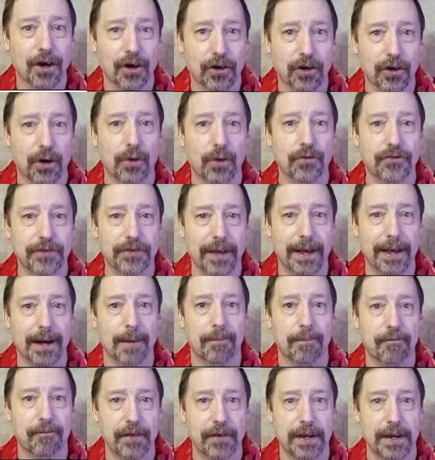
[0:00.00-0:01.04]
goes to
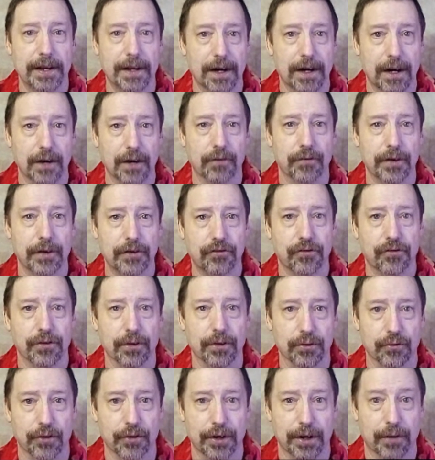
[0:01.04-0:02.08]
help feed hungry
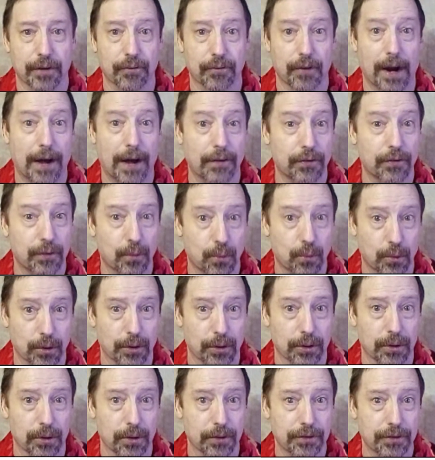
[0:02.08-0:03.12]
children around the
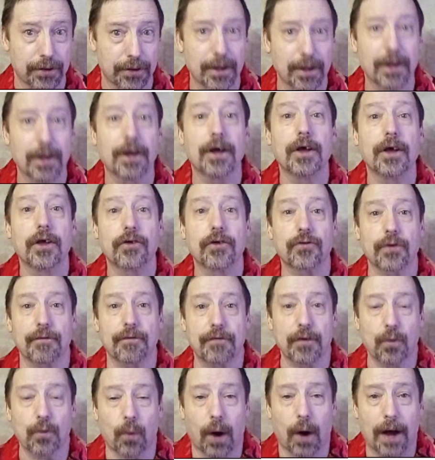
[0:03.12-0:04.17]
world. So if
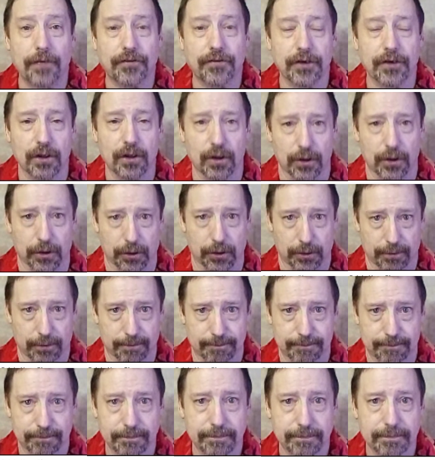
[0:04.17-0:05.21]
you want to learn
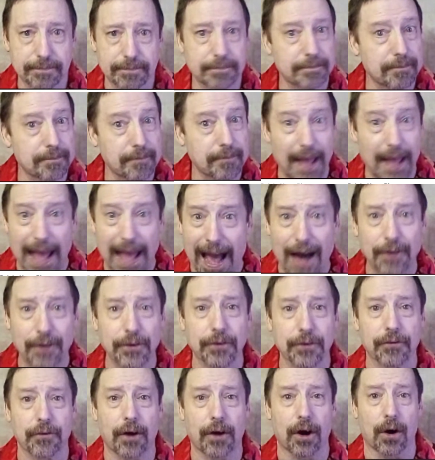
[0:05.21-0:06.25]
how
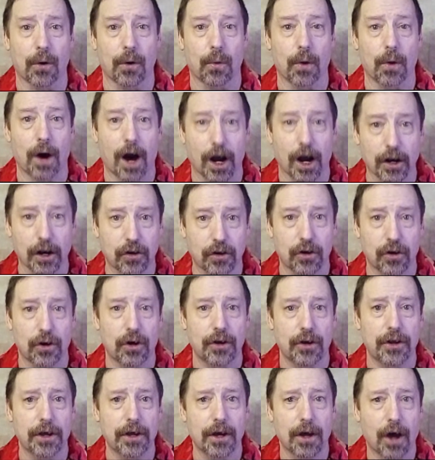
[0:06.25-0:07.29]
to grow a
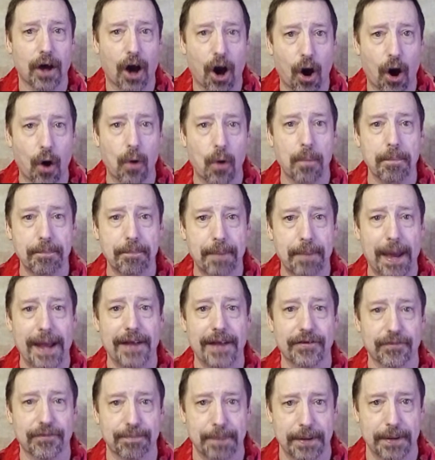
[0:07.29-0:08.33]
good
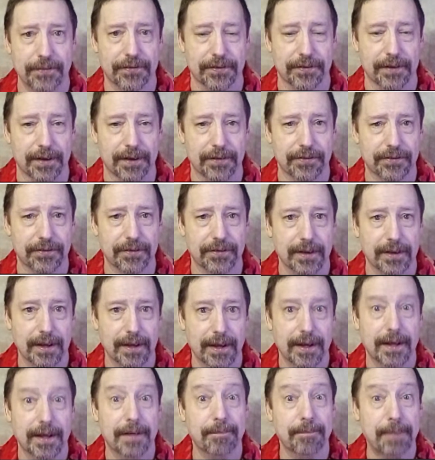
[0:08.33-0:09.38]
home-based business,
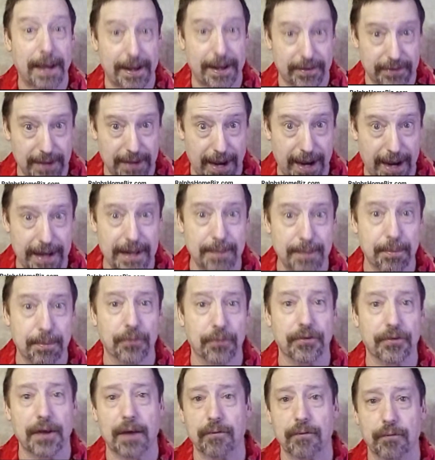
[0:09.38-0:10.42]
pays
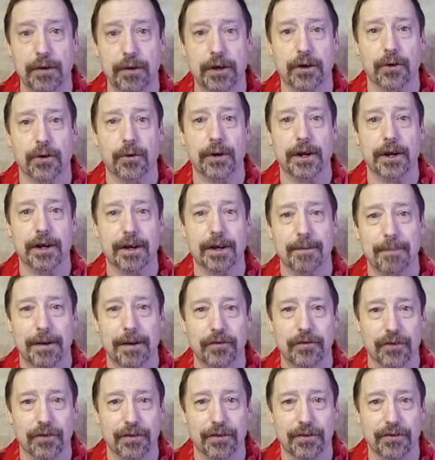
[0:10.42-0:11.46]
80% recurring
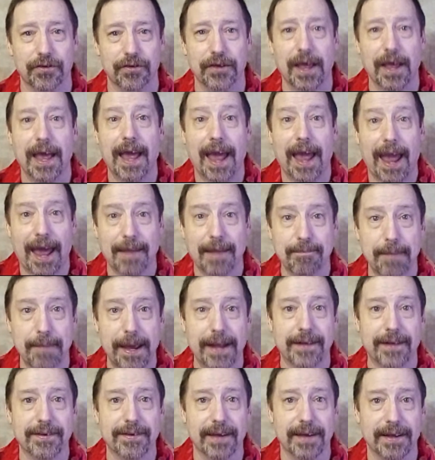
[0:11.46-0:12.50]
commissions, and
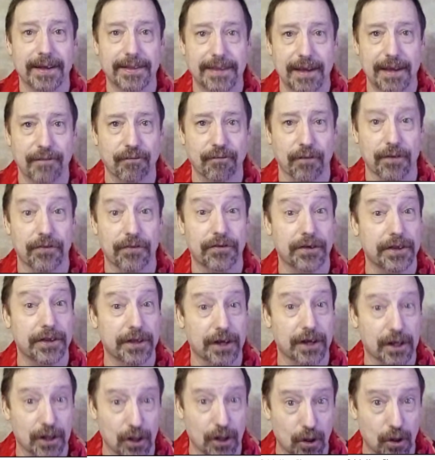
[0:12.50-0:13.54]
makes a difference in
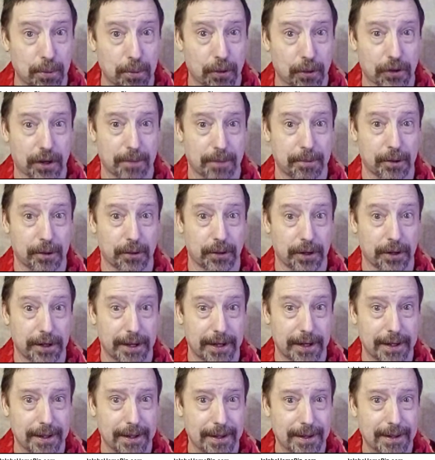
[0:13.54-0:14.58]
the global
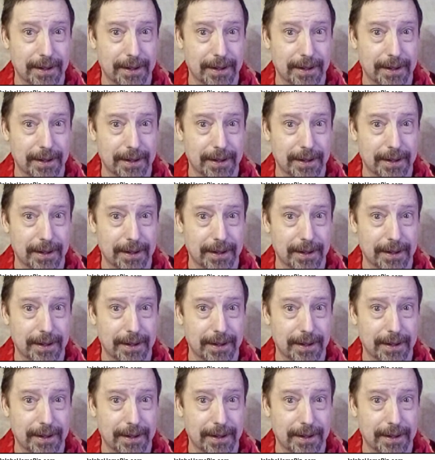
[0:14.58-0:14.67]
community,